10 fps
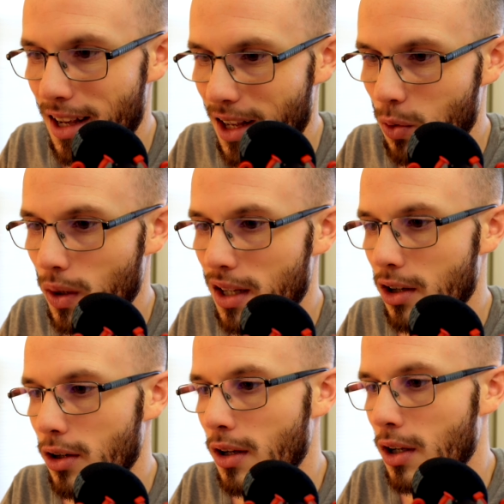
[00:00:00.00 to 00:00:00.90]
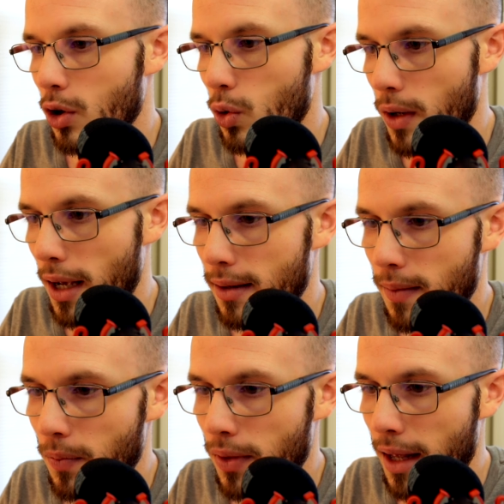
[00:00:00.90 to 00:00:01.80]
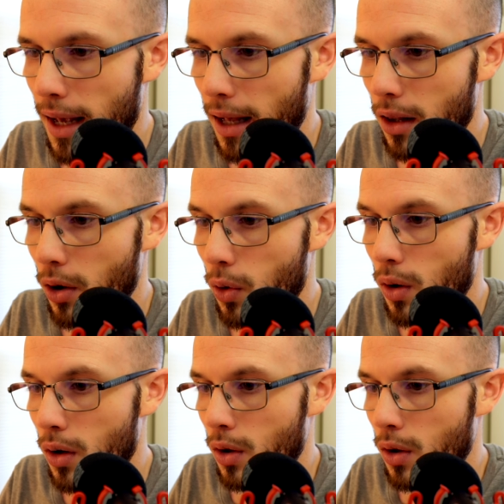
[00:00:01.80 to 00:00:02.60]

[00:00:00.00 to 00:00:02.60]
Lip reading: and we could create hello